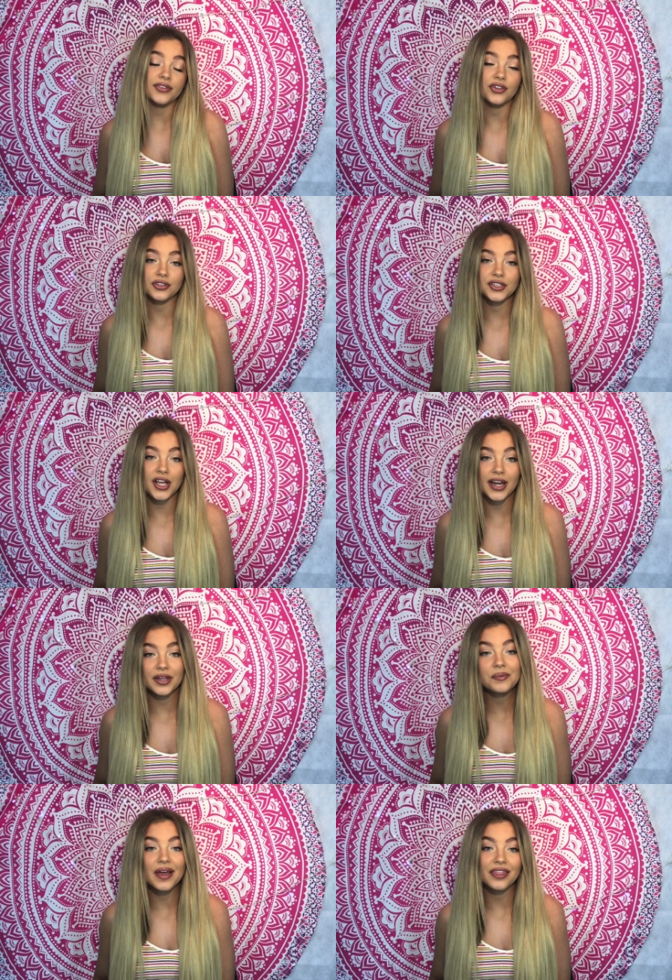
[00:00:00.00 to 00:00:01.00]
sun
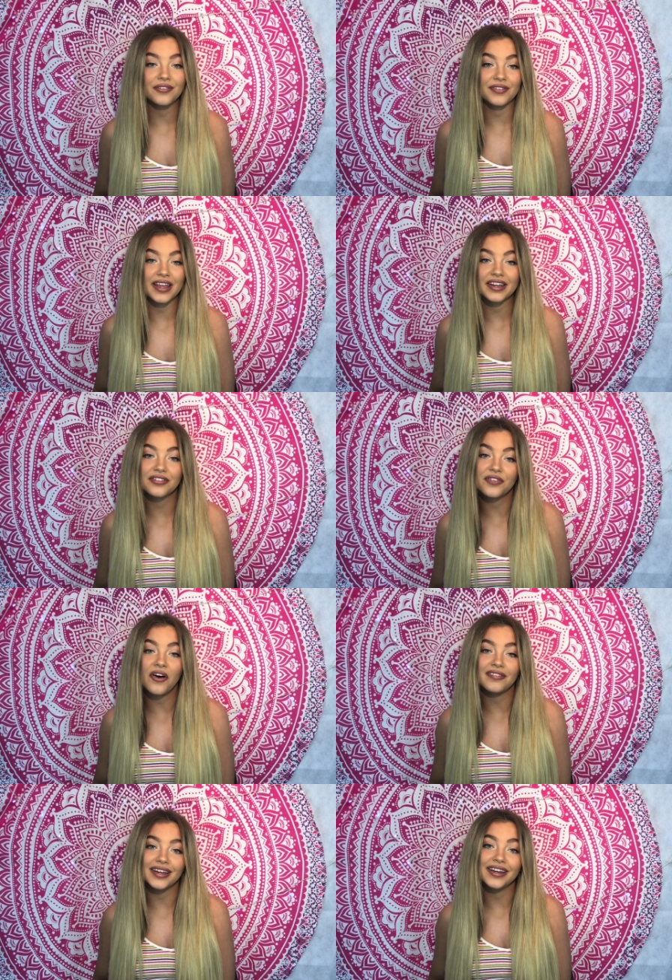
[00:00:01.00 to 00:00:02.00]
shining when the rain is
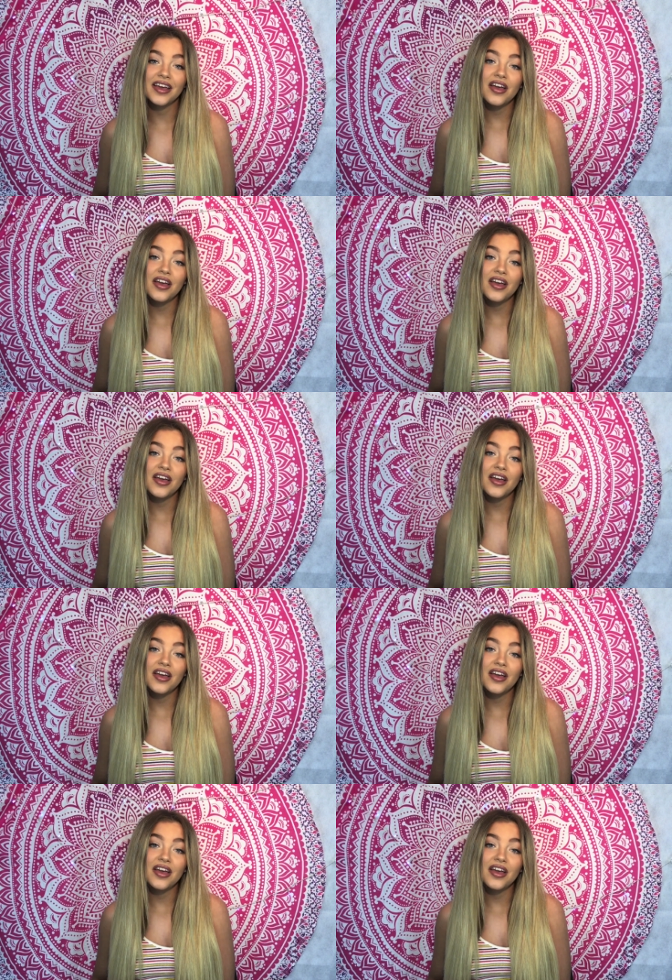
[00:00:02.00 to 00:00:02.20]
falling.